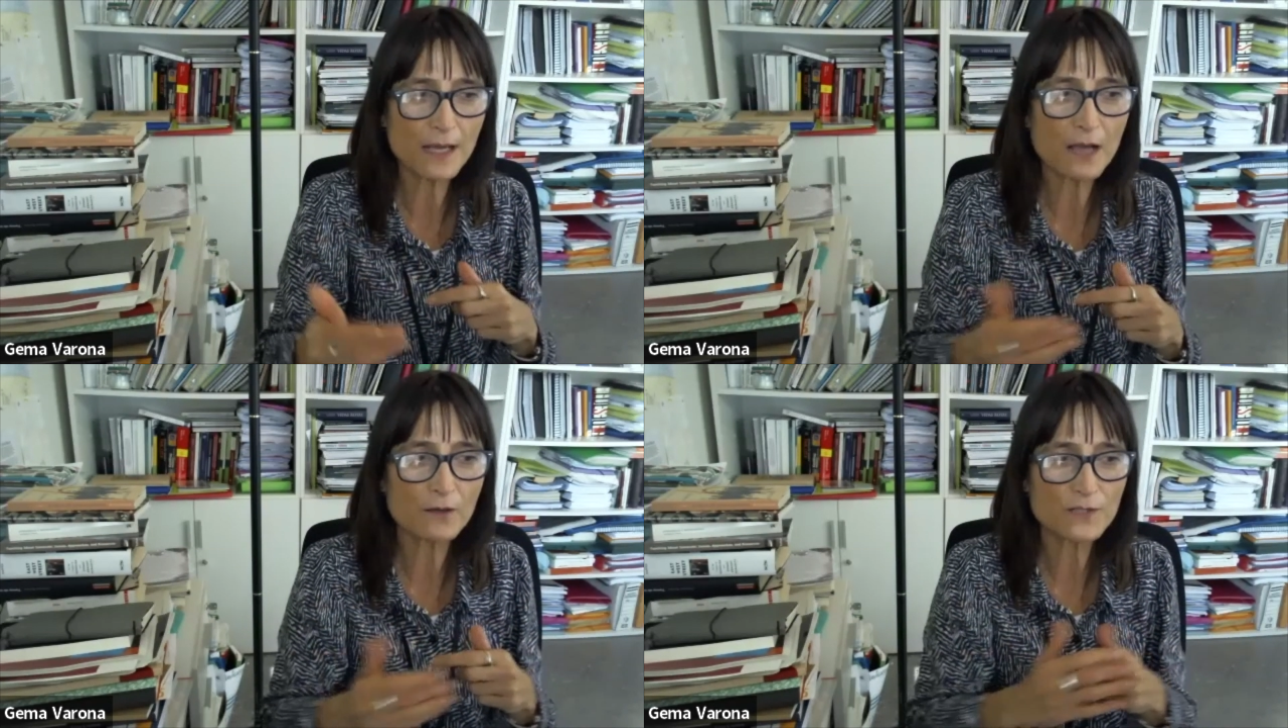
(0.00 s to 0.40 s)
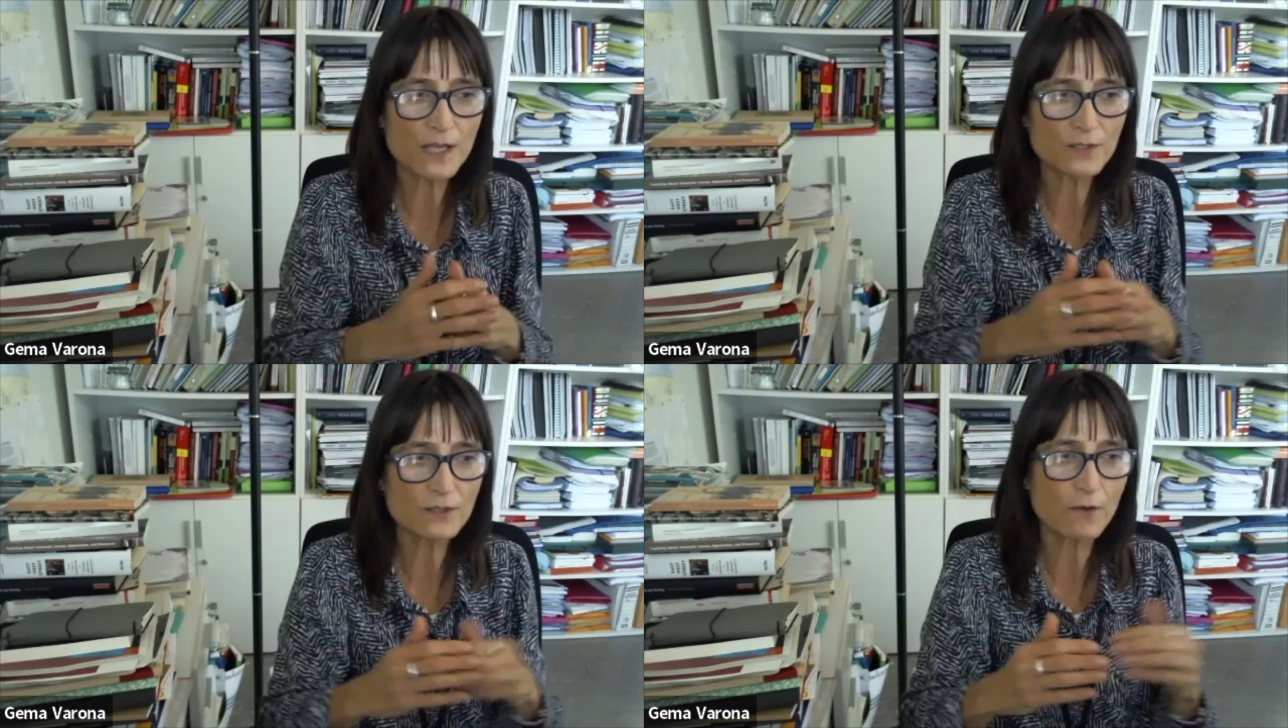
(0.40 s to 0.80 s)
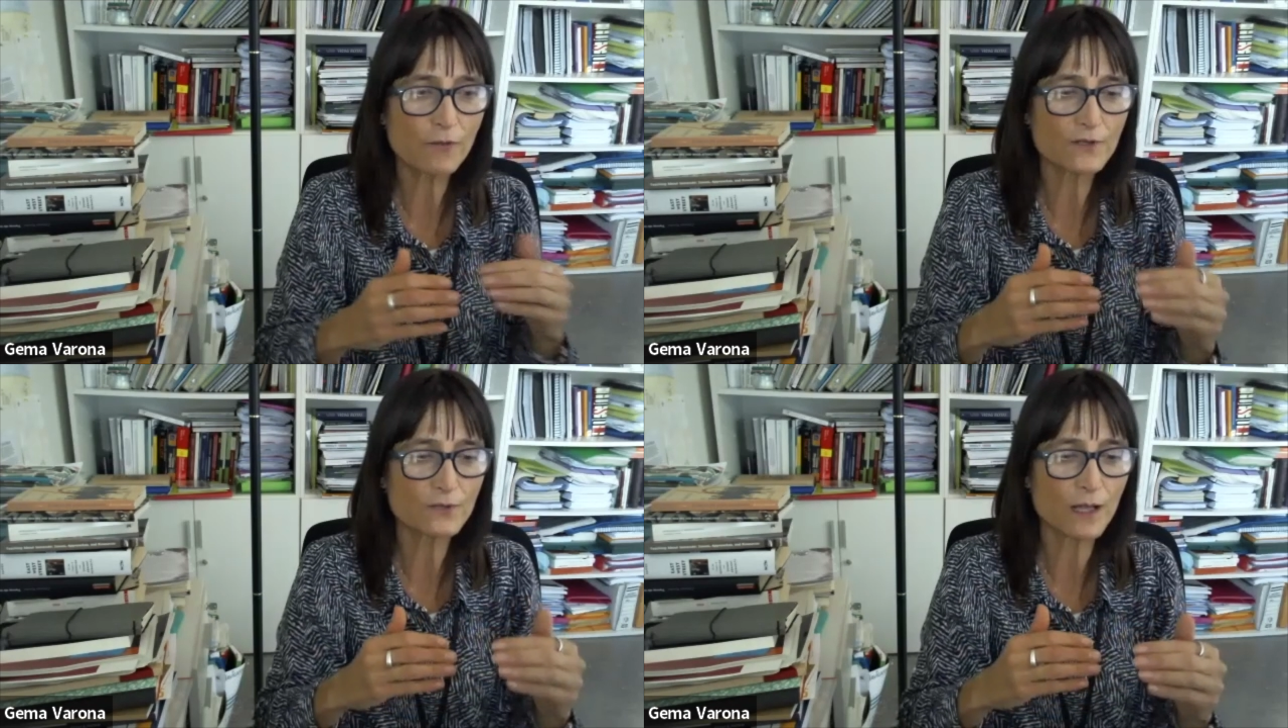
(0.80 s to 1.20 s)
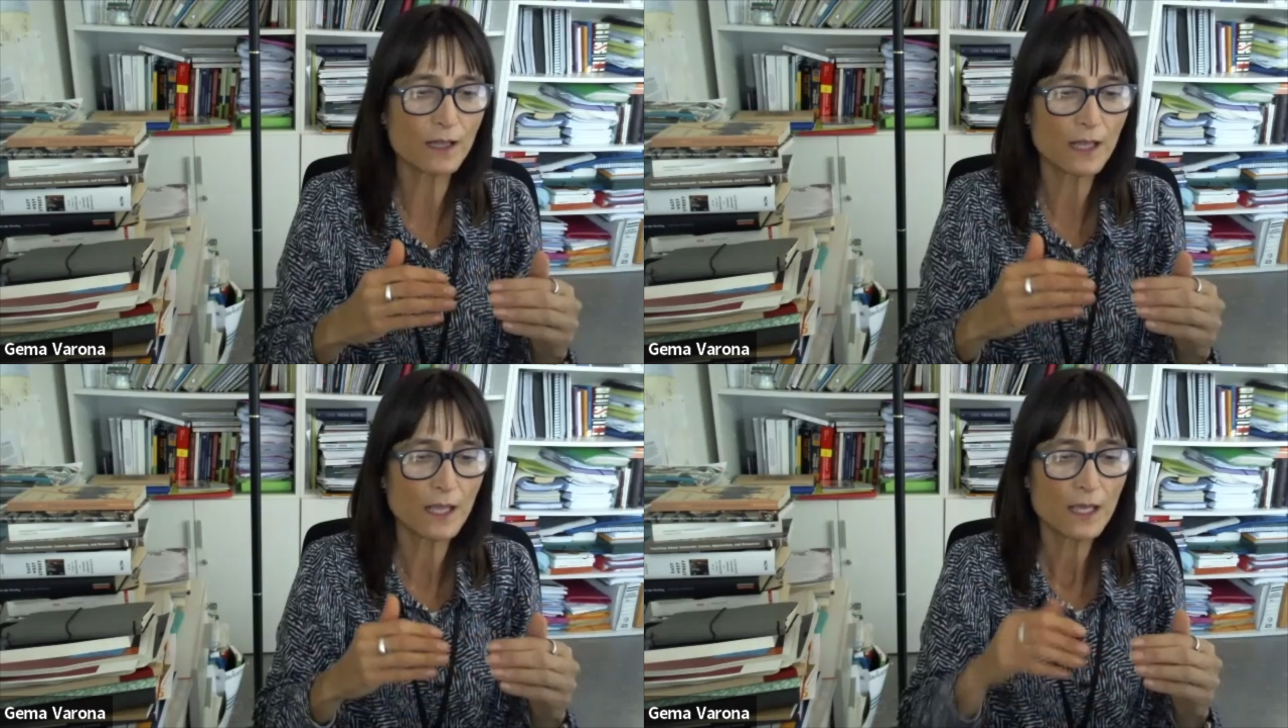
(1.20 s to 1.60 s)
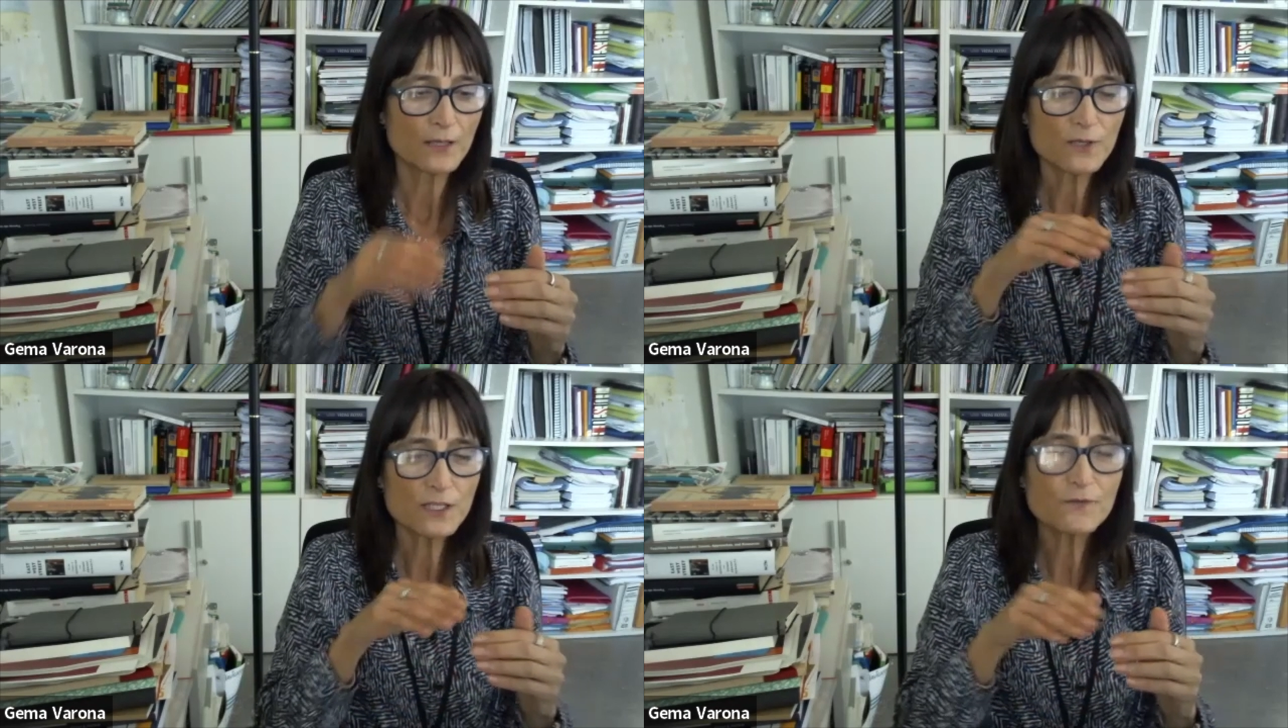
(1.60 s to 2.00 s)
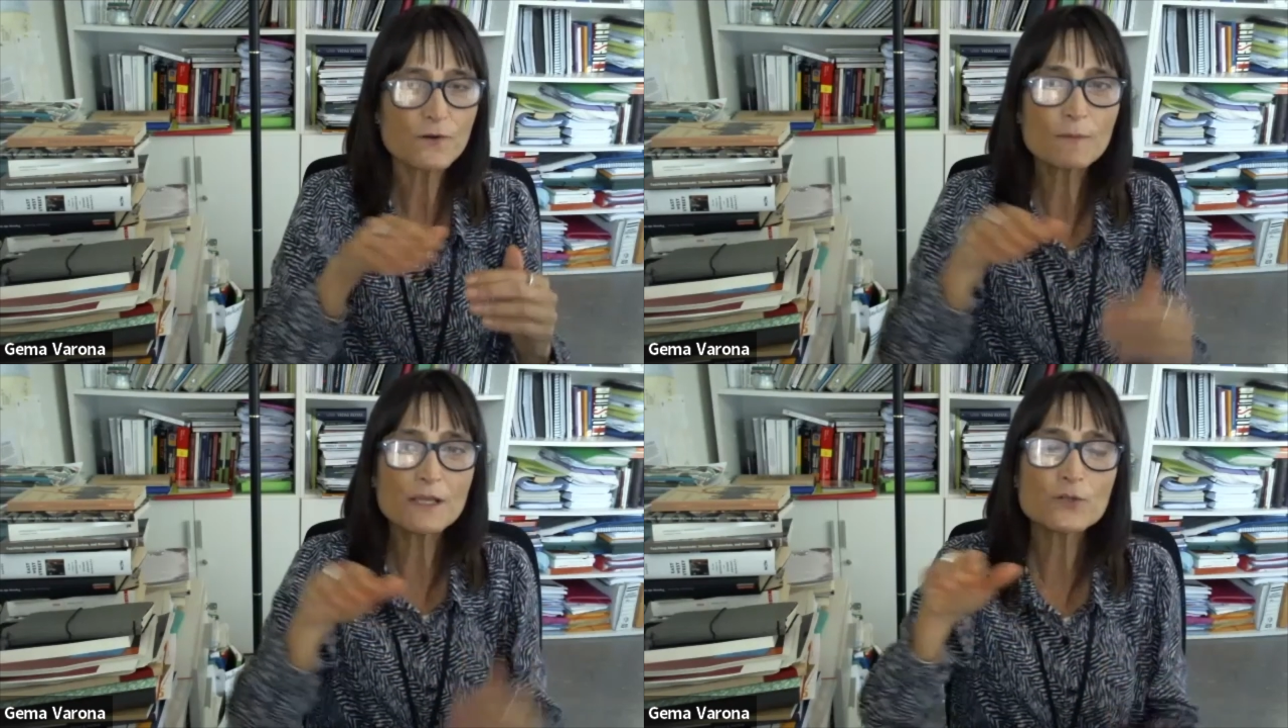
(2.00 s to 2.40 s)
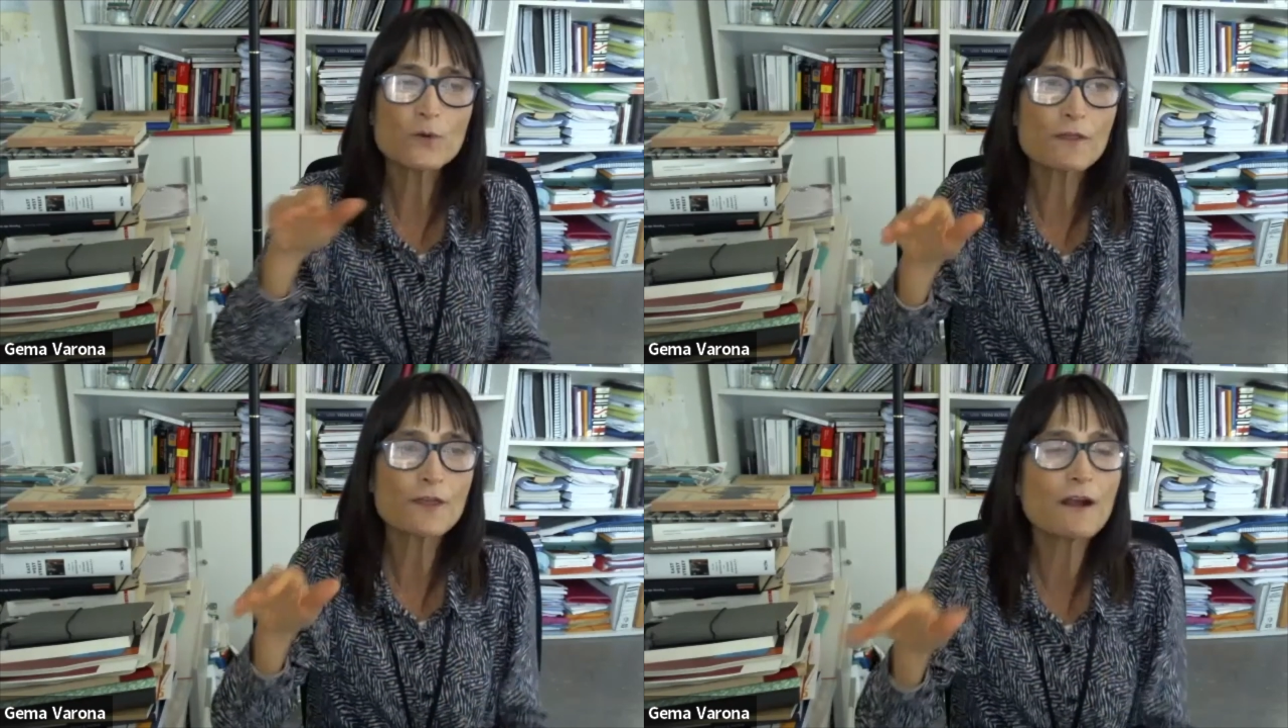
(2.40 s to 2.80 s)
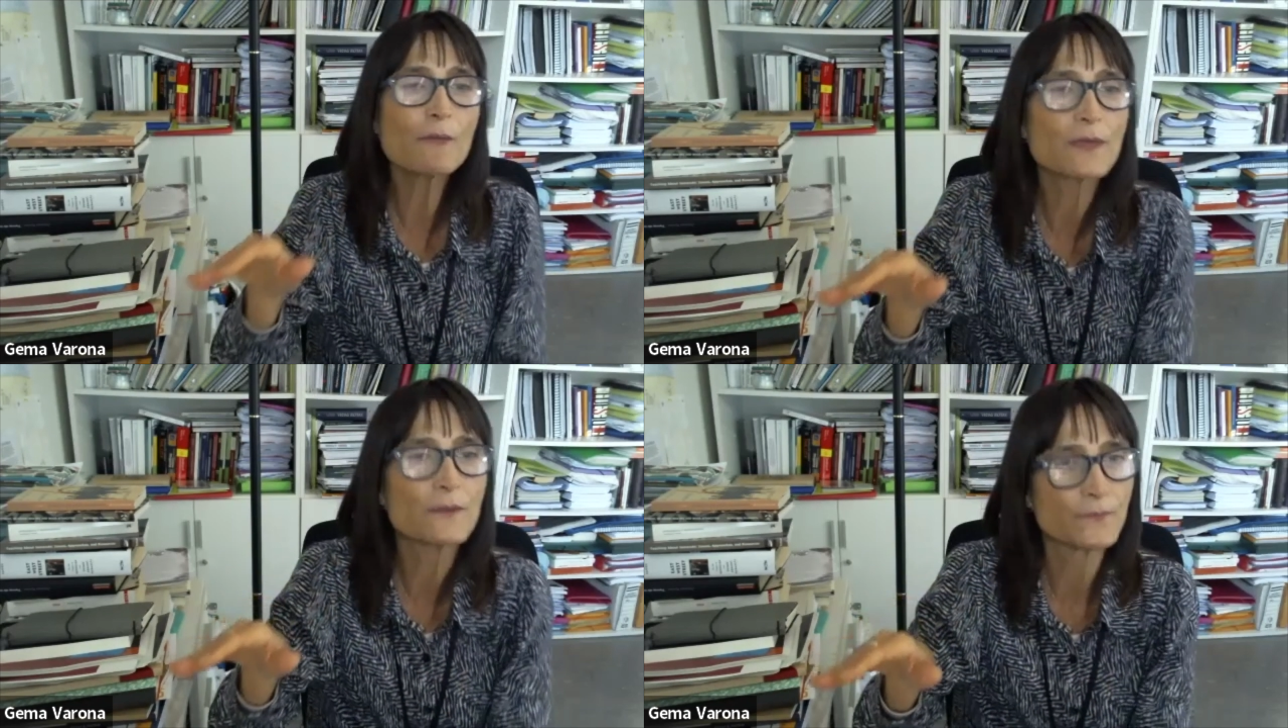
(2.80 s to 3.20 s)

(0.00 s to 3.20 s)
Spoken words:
Anglo-Saxon author as well, transformed into a therapy